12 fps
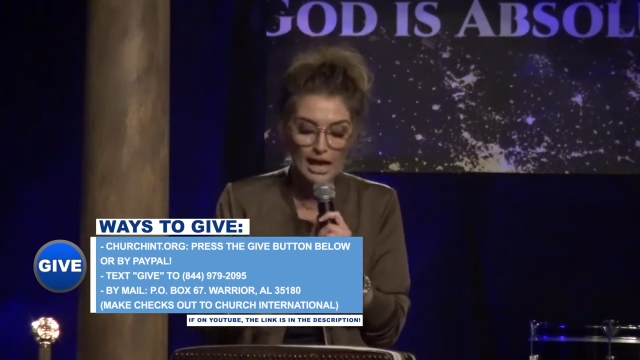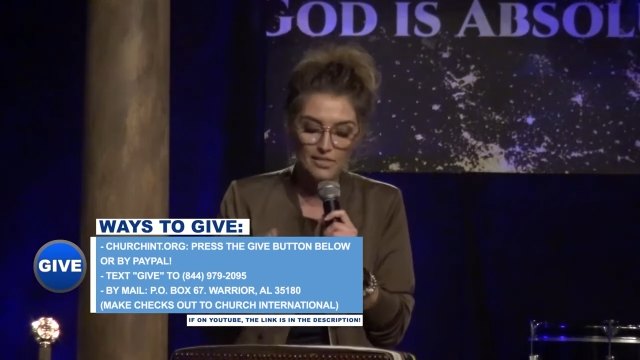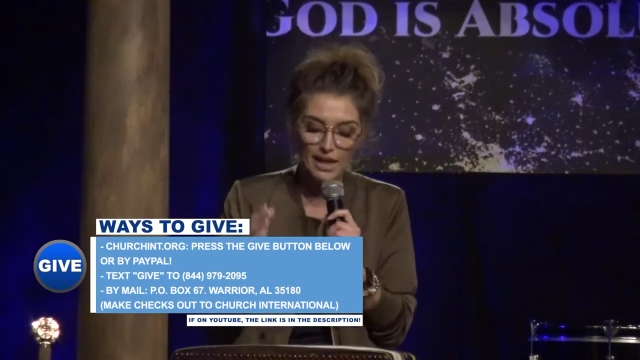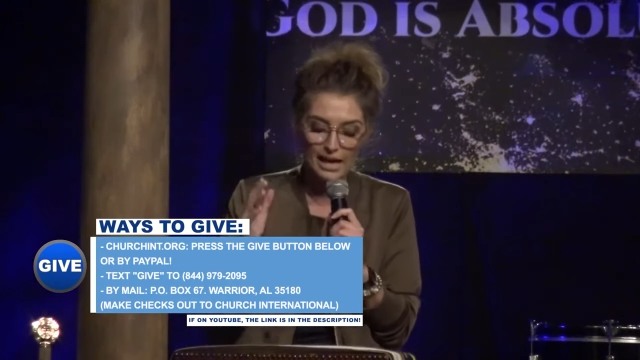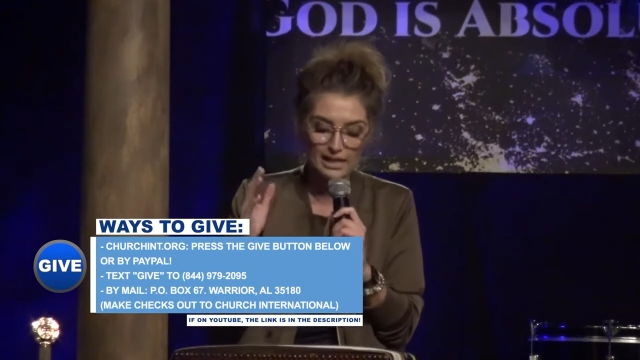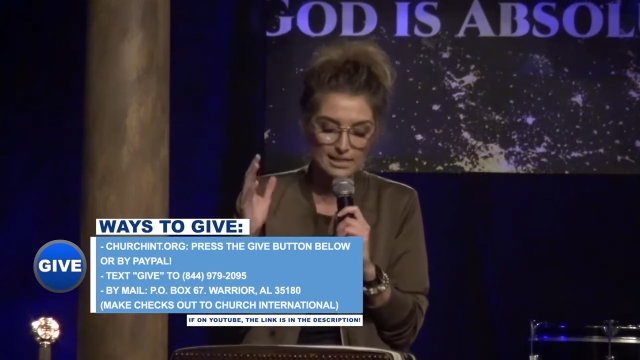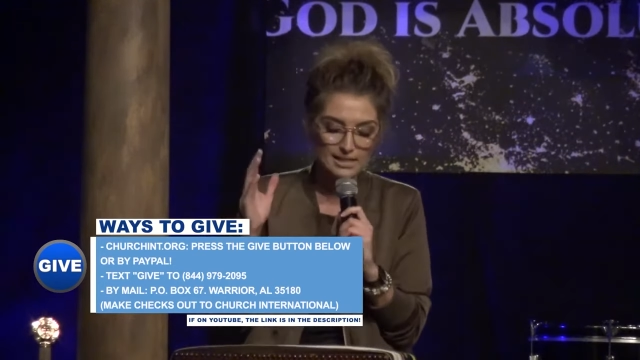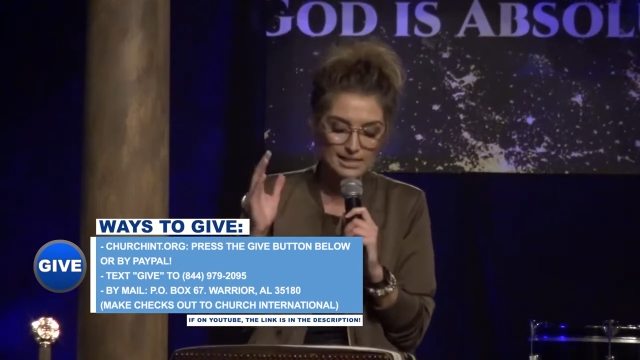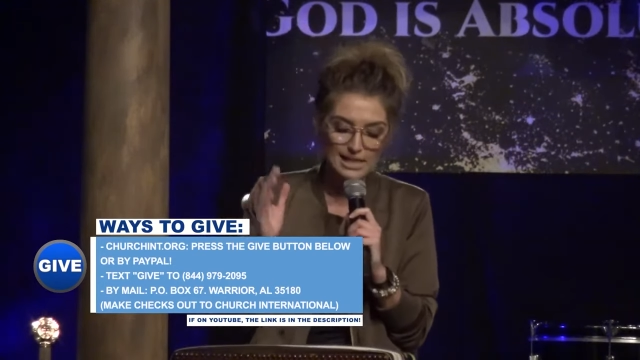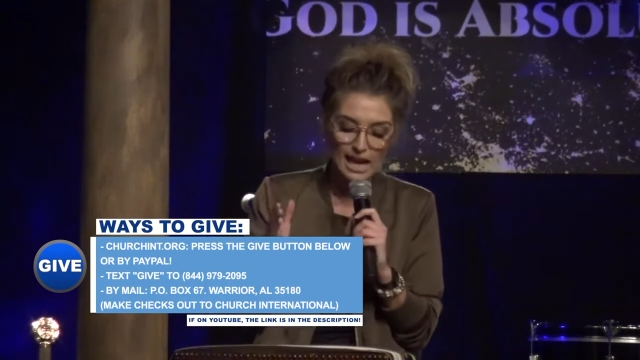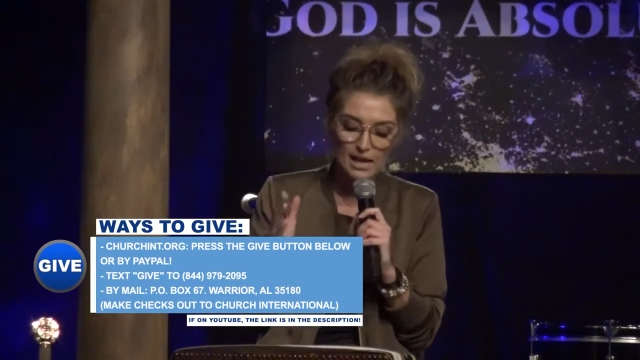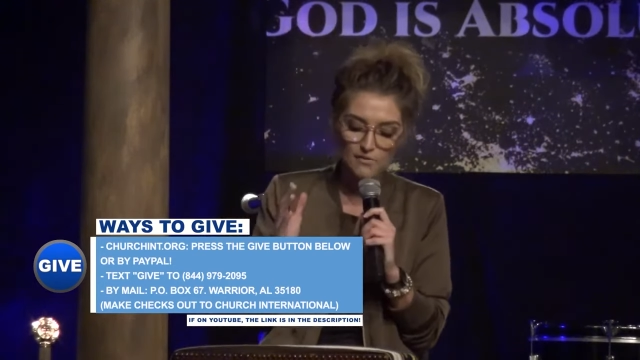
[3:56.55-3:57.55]
That is
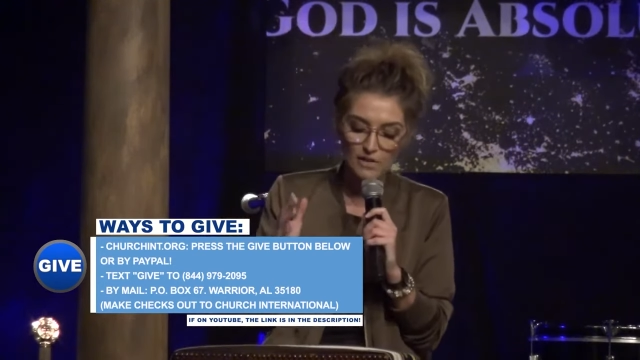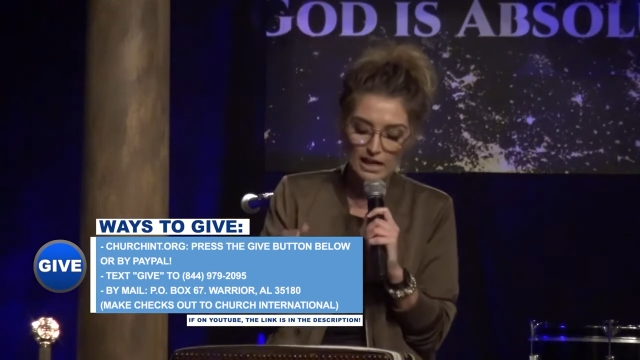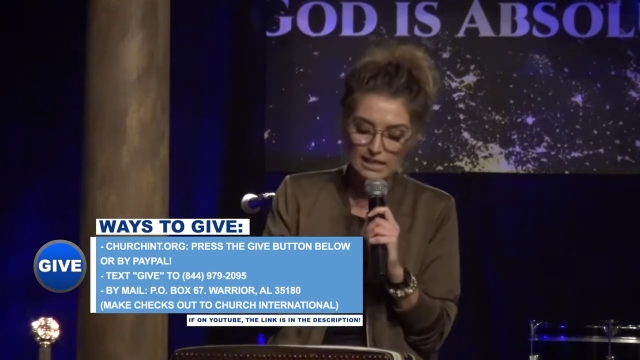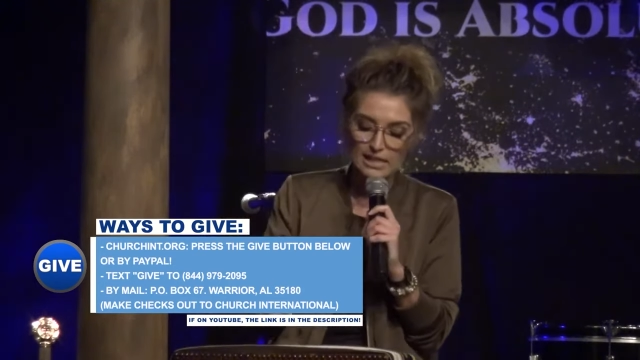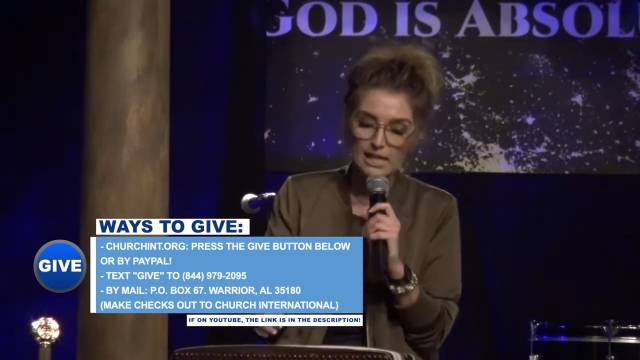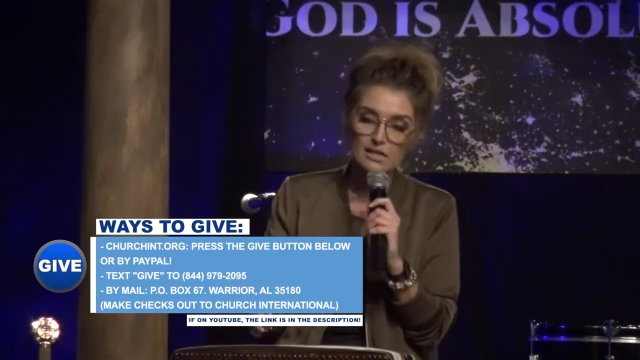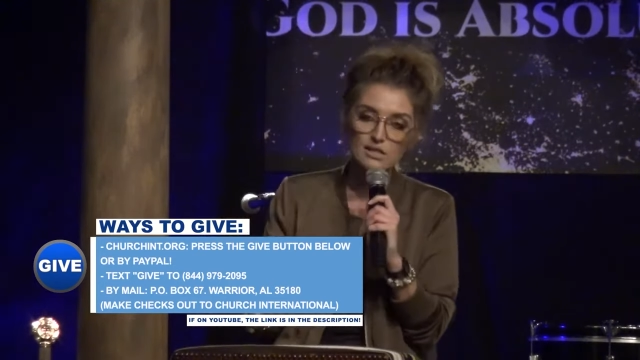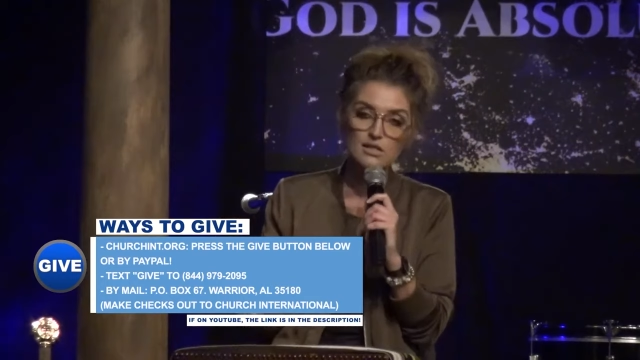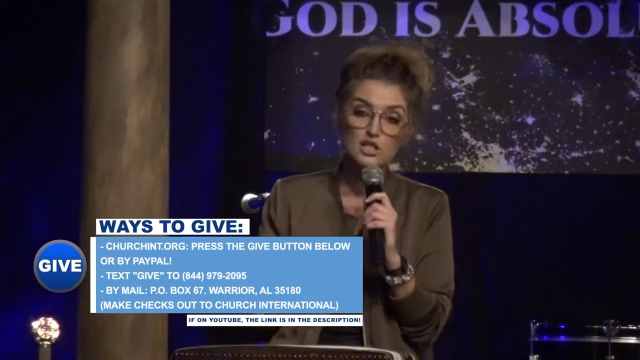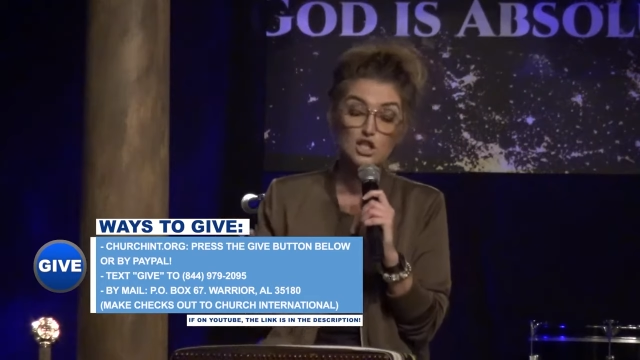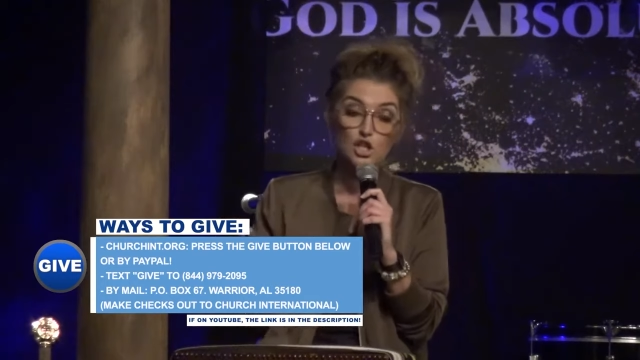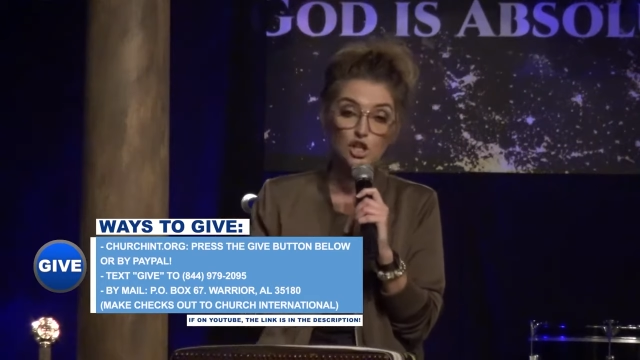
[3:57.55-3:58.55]
safe, easy, and
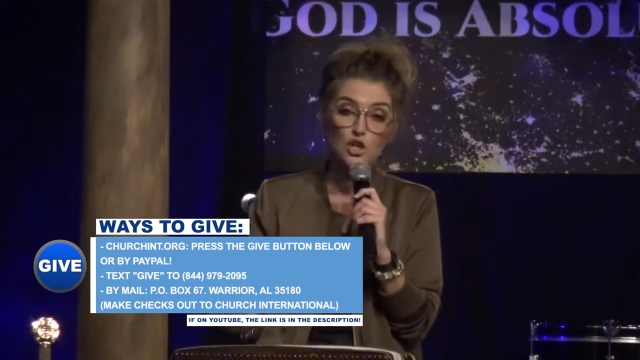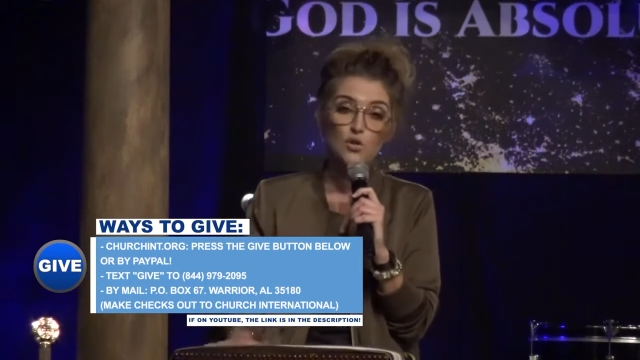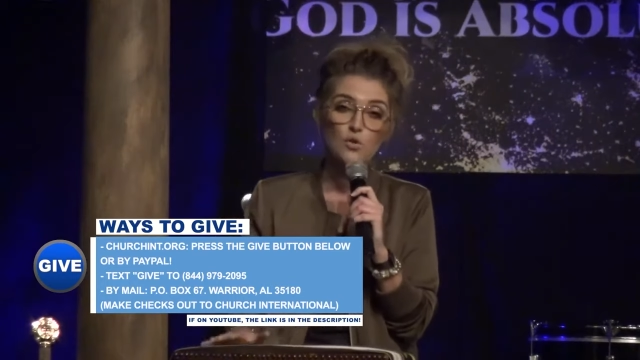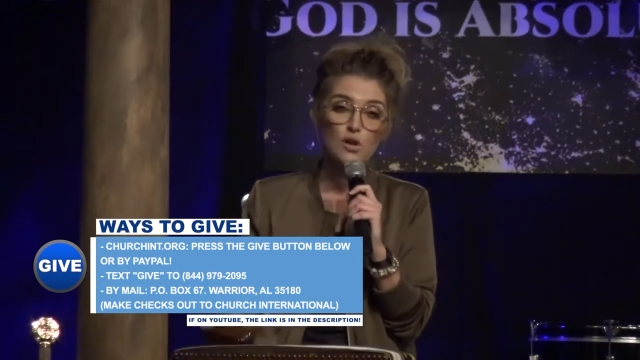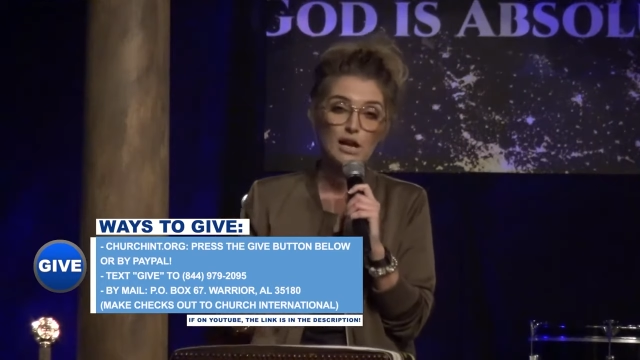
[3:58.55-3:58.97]
secure